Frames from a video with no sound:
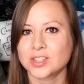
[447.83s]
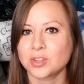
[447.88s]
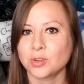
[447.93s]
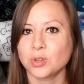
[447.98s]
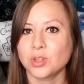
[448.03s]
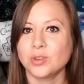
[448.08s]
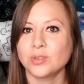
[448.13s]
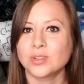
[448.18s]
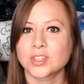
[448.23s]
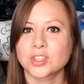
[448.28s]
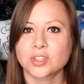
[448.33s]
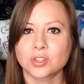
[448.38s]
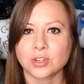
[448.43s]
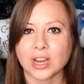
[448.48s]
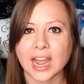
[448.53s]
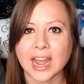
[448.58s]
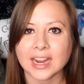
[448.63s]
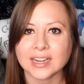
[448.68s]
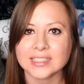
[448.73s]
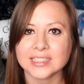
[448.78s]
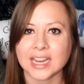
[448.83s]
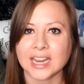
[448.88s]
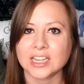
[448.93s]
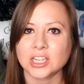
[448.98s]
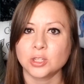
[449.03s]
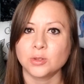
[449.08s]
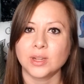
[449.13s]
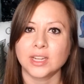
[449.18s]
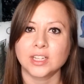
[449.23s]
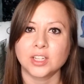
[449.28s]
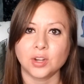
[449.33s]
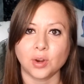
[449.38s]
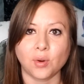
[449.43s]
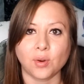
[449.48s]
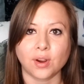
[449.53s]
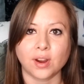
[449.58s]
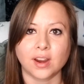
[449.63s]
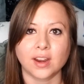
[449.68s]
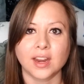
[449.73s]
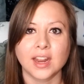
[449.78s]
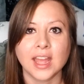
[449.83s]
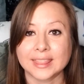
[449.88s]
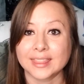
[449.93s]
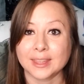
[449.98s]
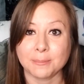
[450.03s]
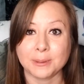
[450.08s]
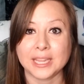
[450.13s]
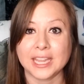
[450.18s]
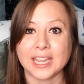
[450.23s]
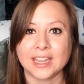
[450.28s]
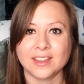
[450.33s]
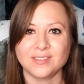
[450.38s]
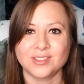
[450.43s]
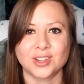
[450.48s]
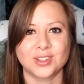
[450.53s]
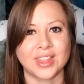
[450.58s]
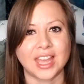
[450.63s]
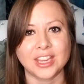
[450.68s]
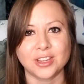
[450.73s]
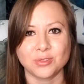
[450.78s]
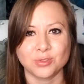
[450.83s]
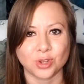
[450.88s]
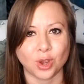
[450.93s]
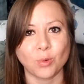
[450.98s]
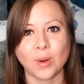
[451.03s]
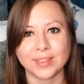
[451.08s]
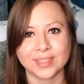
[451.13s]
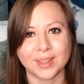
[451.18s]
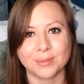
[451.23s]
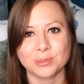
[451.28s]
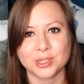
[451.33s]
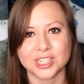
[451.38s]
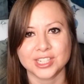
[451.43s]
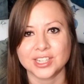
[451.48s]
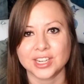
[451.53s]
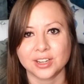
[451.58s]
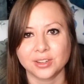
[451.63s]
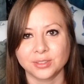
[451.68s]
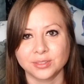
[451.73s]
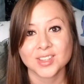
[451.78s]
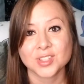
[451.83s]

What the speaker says: So you distract and you ignore the behavior that you don't want them to do.